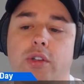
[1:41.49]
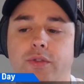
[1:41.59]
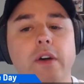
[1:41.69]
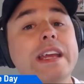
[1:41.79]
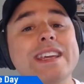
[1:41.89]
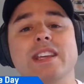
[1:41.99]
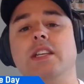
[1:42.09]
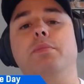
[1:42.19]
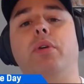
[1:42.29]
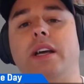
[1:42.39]
Very easy
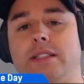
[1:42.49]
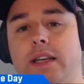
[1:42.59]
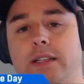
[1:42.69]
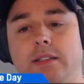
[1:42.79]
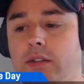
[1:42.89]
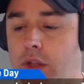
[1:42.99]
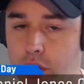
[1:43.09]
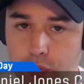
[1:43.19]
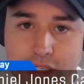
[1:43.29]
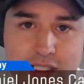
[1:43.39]
process.
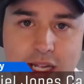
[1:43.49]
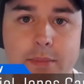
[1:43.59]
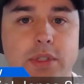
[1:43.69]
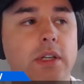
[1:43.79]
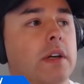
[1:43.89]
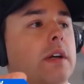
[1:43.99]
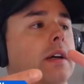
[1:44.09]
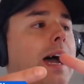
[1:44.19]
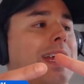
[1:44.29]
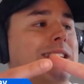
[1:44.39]
3 steps.
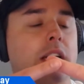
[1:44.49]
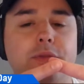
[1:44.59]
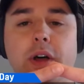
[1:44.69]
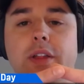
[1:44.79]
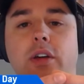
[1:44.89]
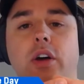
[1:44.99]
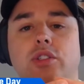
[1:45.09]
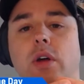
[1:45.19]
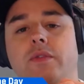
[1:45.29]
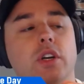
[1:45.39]
Identify the cards you
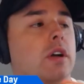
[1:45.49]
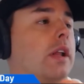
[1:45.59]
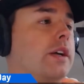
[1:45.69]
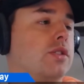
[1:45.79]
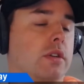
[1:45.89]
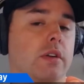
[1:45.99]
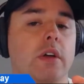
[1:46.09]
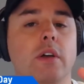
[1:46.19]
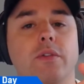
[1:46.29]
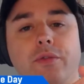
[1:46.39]
have in your collection.
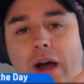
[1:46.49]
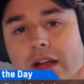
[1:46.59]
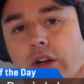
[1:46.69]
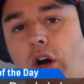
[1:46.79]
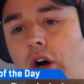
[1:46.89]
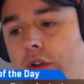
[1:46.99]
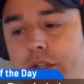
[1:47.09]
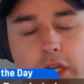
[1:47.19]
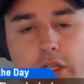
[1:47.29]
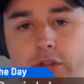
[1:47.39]
Find all the
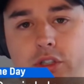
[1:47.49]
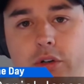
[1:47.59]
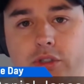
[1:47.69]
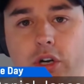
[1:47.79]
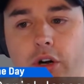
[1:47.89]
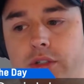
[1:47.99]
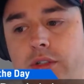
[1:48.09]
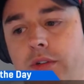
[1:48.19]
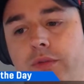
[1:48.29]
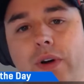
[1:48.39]
Daniel Jones cards.
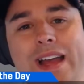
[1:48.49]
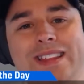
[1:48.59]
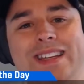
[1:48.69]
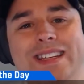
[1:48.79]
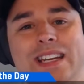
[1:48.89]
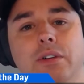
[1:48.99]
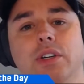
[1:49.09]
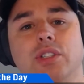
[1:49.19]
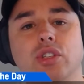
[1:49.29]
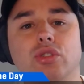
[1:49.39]
Find the
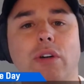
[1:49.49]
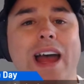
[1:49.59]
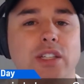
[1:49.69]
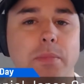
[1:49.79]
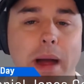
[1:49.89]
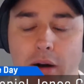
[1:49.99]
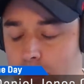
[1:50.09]
nearest trash barrel.